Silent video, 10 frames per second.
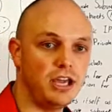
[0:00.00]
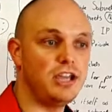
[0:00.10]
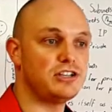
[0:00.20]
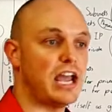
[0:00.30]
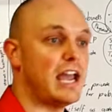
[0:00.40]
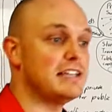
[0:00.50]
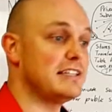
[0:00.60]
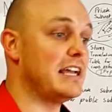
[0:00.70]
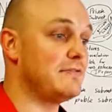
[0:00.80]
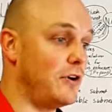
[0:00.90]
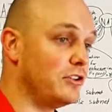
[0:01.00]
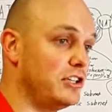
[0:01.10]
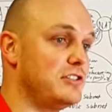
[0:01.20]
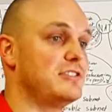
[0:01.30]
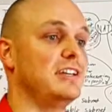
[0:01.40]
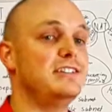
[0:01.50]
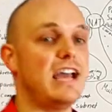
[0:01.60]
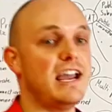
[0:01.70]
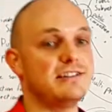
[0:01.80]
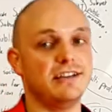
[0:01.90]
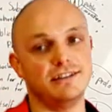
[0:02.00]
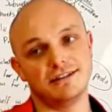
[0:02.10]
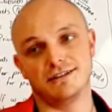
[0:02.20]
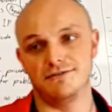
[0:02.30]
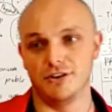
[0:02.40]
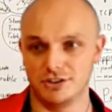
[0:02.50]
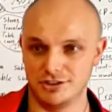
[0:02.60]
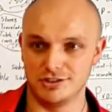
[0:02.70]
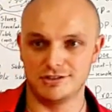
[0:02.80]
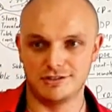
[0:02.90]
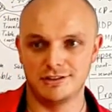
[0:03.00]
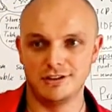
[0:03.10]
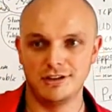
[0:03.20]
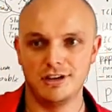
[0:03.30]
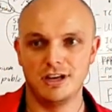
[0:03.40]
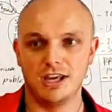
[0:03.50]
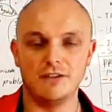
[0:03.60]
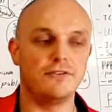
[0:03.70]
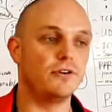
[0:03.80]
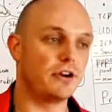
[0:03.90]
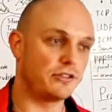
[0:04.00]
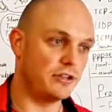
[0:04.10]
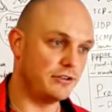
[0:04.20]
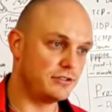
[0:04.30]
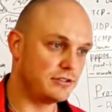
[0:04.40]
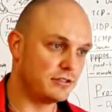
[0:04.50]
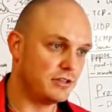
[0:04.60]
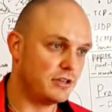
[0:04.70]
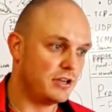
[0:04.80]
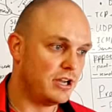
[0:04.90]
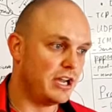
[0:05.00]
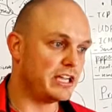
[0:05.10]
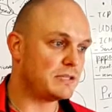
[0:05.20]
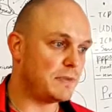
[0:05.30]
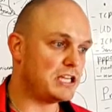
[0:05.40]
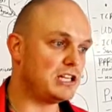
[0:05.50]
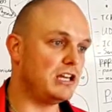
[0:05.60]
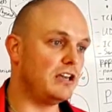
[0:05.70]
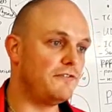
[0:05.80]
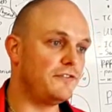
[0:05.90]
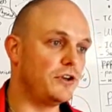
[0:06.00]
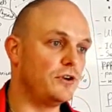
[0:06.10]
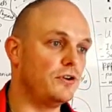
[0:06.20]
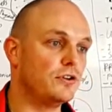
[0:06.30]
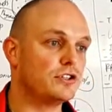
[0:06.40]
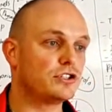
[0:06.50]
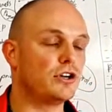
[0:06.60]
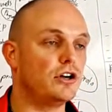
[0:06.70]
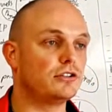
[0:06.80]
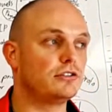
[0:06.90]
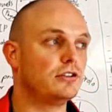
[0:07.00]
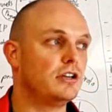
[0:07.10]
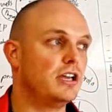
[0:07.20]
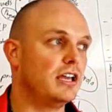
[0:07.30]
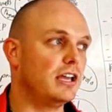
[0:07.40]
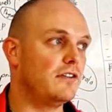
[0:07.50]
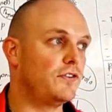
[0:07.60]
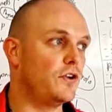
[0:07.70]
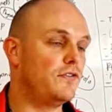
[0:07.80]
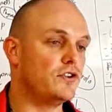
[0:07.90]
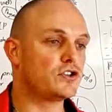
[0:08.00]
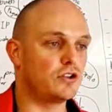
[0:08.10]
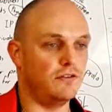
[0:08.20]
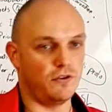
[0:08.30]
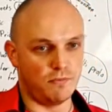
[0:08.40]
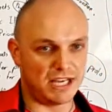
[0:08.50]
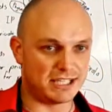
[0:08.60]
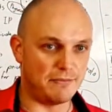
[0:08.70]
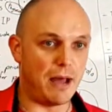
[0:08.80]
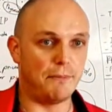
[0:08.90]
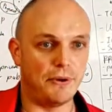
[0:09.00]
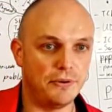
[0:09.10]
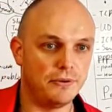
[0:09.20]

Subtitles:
Each has their advantages, each has their disadvantages if you run on those. Especially if you start, if you mix them up.